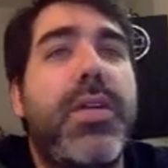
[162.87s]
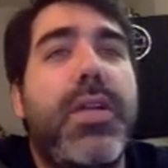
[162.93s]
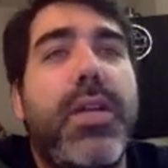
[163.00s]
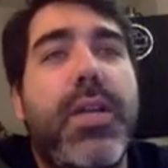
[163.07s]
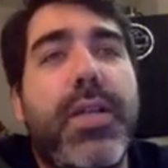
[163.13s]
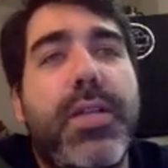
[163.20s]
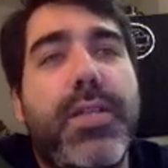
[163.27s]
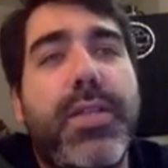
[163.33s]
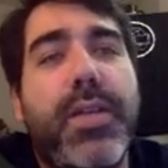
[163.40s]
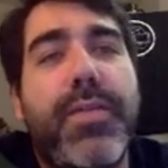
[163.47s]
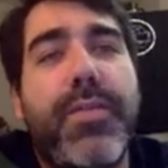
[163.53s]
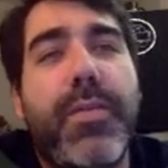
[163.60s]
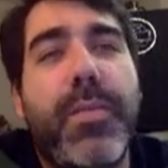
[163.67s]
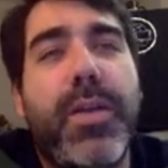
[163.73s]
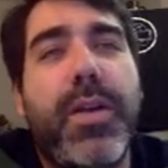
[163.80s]
Let's see it
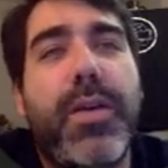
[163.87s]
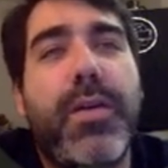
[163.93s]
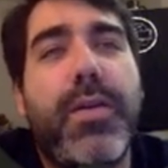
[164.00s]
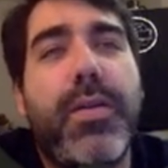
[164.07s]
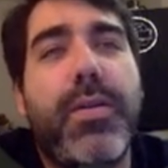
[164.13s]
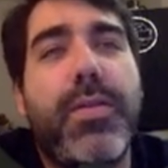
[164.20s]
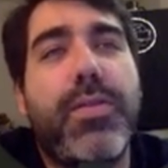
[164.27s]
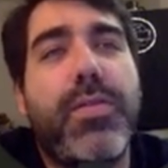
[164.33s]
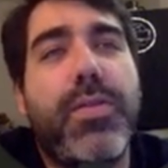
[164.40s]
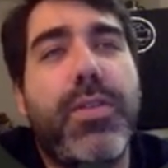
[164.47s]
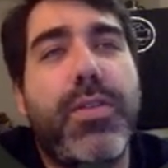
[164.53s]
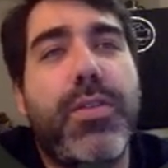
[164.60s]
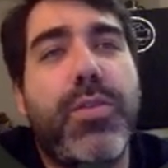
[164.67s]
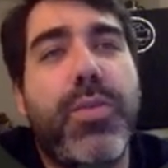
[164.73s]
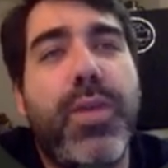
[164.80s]
from here. So
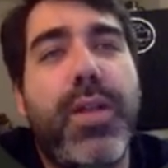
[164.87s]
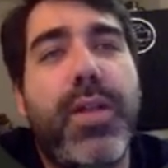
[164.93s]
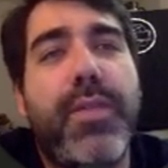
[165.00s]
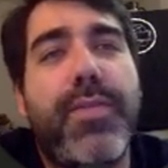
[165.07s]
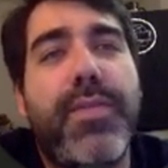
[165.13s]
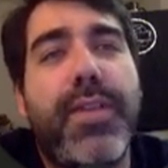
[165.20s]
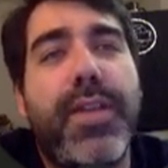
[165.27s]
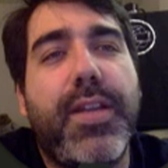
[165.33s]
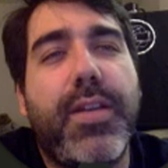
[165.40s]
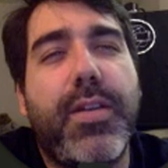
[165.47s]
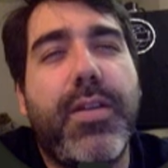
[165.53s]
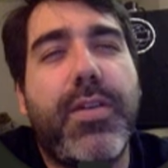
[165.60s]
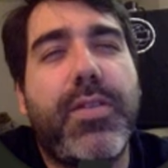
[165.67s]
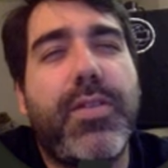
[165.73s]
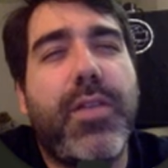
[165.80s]
it's 12 and it
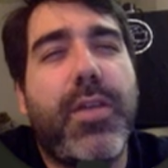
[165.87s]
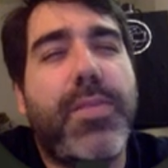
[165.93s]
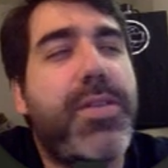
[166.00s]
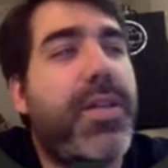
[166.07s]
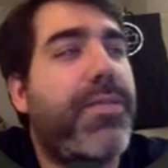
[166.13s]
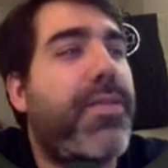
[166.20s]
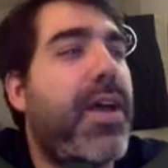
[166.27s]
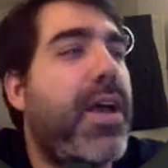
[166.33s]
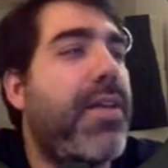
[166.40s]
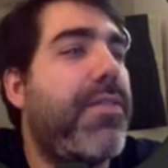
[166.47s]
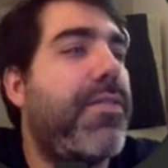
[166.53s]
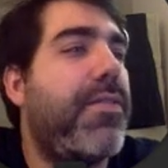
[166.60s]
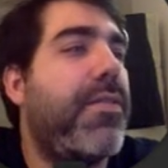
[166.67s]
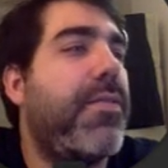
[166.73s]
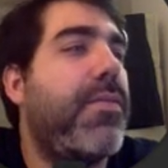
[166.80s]
stops at
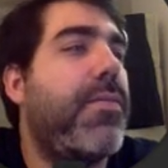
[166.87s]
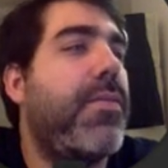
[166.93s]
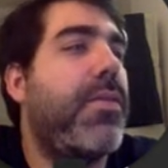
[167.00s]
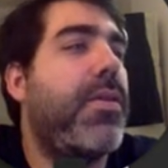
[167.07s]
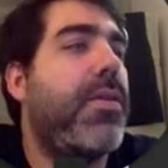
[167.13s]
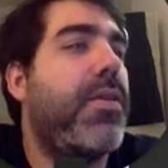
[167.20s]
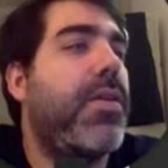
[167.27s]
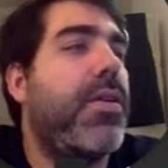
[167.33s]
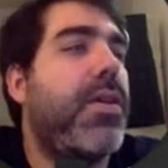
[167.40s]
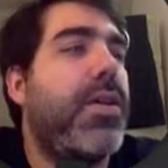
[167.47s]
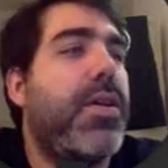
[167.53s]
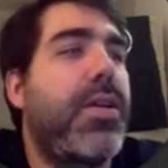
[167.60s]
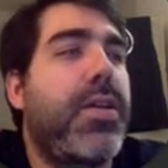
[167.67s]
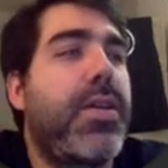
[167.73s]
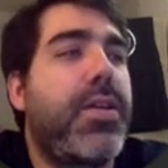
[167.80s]
5,
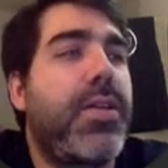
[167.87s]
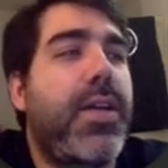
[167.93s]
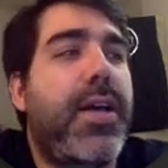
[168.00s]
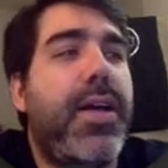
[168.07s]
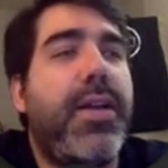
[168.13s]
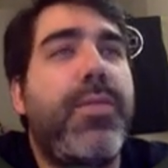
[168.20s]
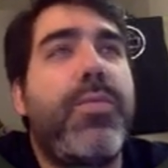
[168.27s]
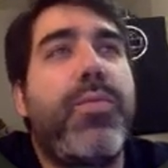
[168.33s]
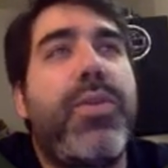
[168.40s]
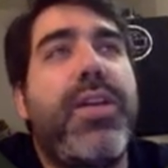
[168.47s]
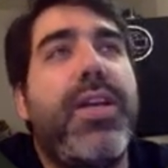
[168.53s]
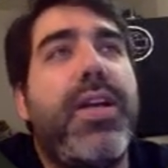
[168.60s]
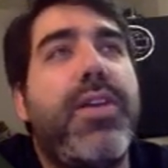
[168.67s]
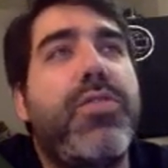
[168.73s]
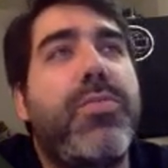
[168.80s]
and we
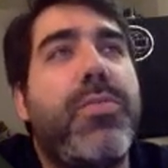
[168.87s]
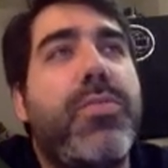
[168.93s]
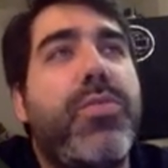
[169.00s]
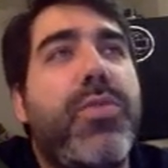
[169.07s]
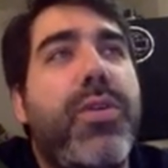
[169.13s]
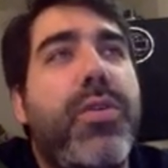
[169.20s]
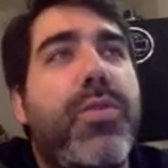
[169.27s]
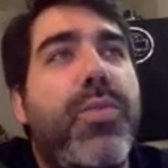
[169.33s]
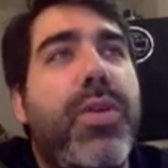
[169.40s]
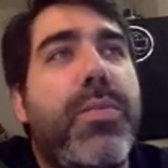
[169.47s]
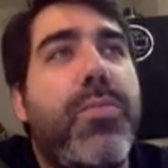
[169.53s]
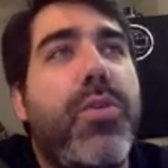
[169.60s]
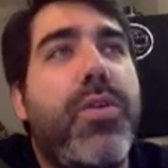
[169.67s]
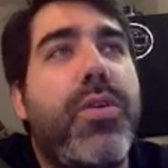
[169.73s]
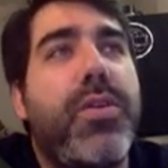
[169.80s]
are supposed to include one
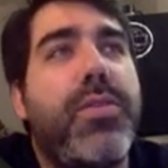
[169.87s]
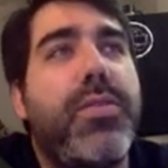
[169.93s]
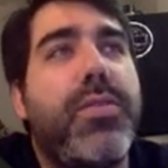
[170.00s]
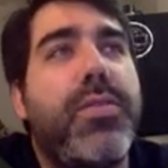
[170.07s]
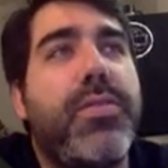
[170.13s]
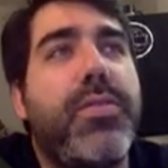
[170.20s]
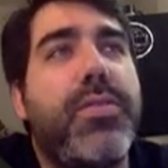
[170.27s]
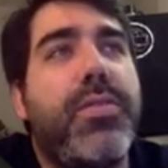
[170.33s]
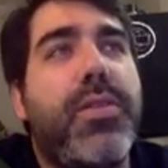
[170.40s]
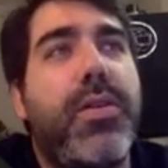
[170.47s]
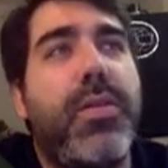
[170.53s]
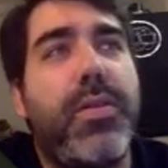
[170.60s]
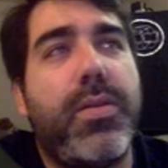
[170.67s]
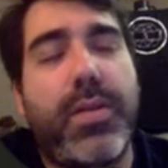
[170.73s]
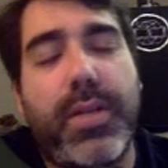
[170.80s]
more,
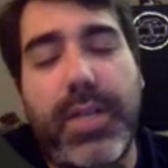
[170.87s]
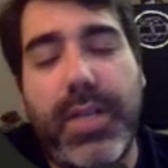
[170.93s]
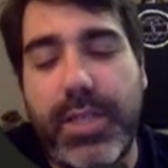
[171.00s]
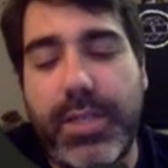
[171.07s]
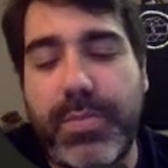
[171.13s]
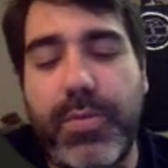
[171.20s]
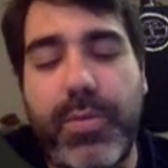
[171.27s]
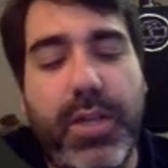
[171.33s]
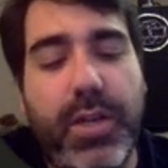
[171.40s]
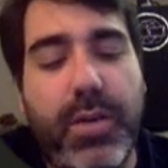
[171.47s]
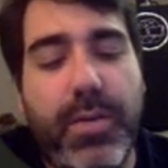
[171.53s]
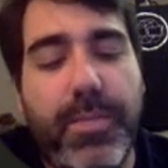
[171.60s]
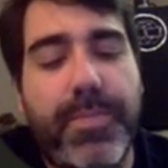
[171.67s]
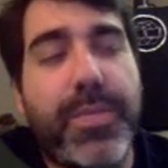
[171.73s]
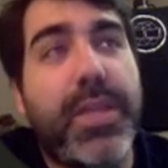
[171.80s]
so let's put
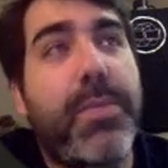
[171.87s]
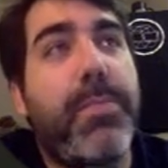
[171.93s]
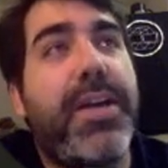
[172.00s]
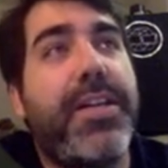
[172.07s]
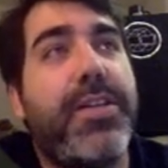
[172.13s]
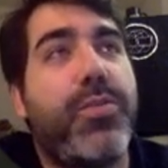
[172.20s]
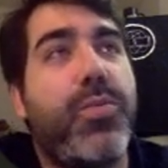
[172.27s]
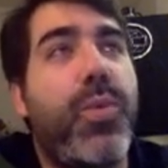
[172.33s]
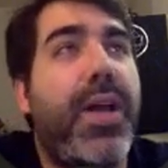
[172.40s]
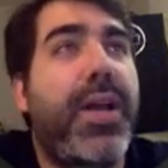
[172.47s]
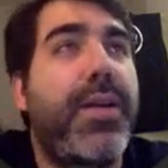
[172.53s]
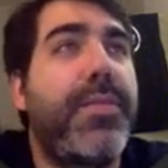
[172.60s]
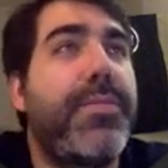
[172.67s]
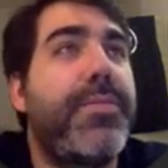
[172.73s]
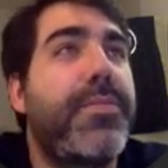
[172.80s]
here minus
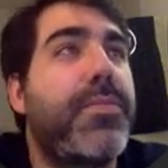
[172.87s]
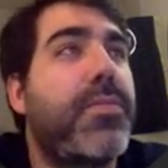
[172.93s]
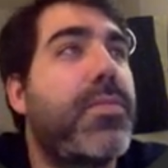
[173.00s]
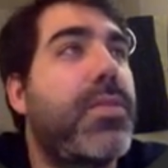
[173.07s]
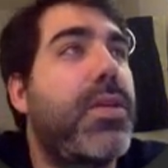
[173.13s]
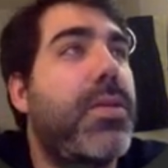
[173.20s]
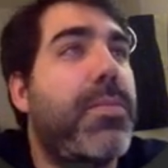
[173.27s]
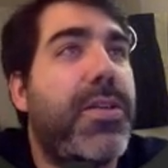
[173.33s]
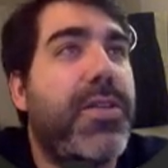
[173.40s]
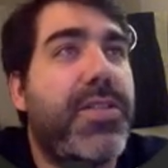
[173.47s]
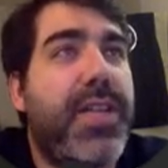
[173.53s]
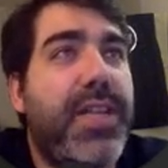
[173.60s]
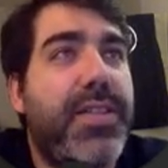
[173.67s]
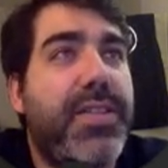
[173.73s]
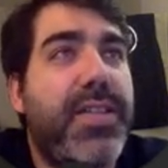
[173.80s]
1. Because
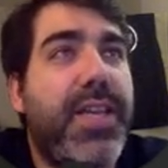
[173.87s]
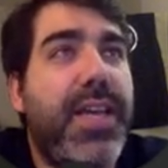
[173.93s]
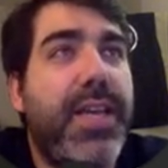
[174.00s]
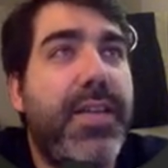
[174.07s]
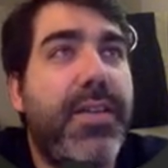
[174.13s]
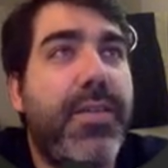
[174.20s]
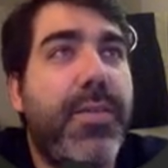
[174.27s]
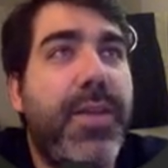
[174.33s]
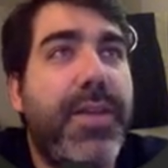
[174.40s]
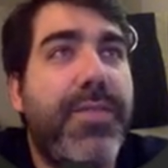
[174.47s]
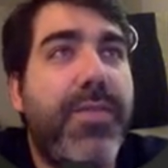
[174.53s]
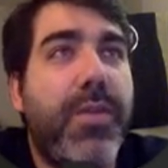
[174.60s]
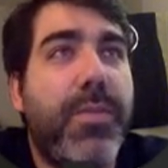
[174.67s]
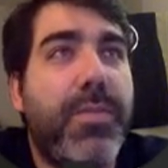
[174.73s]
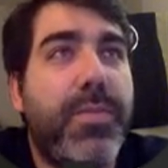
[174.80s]
that's the end, right?
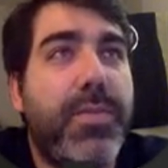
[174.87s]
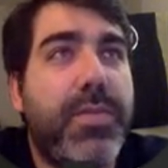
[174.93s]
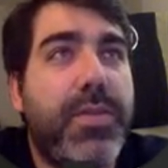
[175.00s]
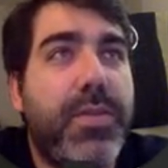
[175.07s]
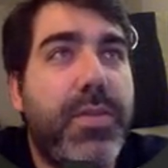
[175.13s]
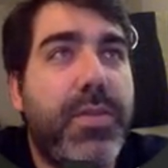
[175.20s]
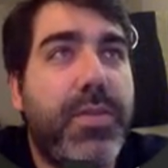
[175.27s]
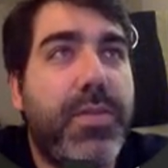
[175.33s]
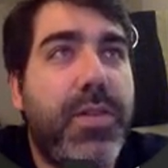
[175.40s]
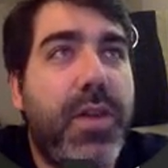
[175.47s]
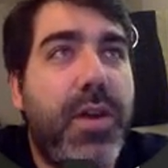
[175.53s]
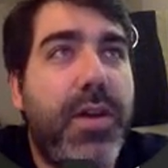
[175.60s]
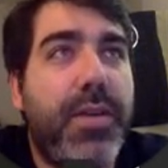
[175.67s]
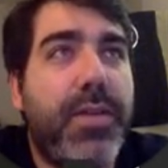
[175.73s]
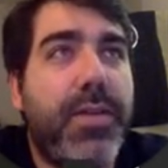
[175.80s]
From
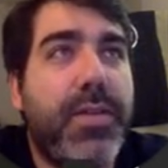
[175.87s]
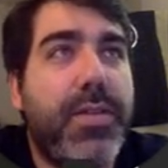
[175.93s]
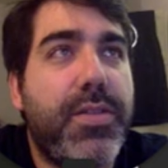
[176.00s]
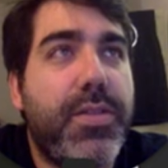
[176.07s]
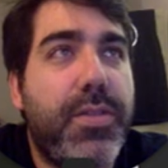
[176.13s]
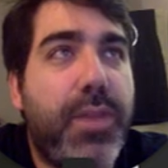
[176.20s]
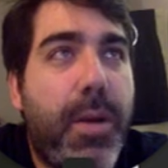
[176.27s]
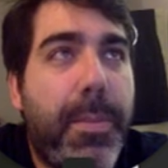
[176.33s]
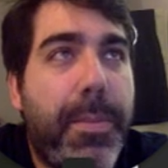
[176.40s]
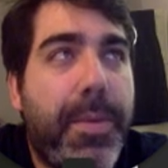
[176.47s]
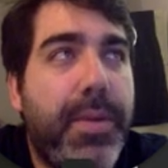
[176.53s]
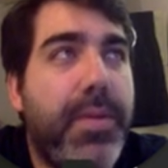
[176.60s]
start, stop.